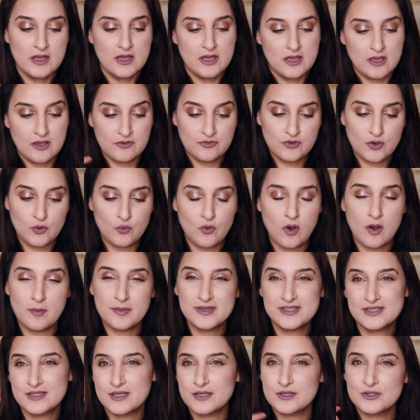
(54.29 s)
if you're warmer
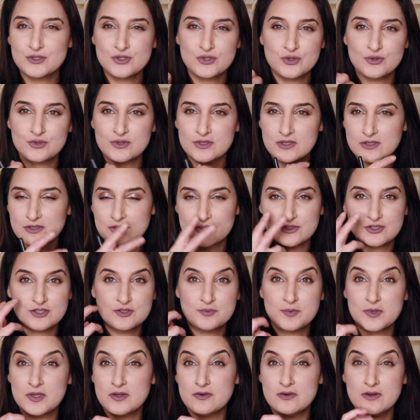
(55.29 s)
skin tone, this will just
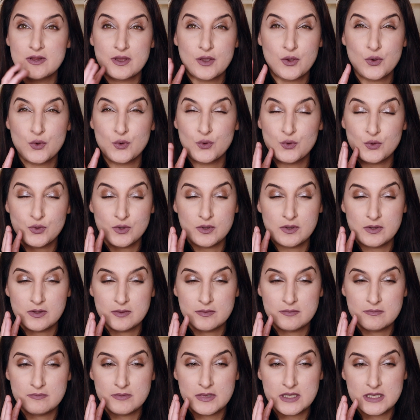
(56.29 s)
be a really cool
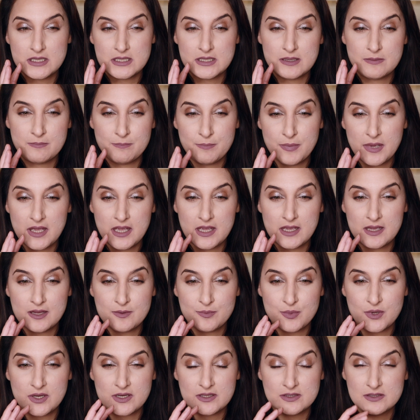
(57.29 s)
medium pink,
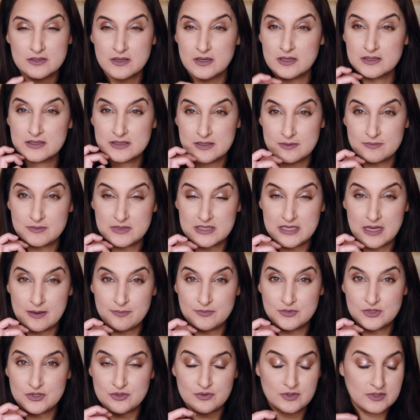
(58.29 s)
but it's got some
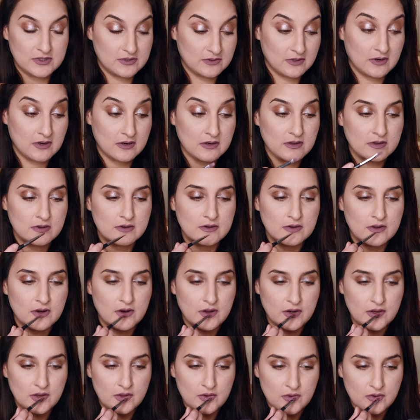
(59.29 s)
depth to it, so it'll look good
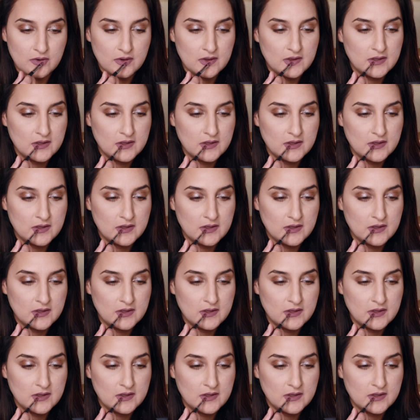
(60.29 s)
on you.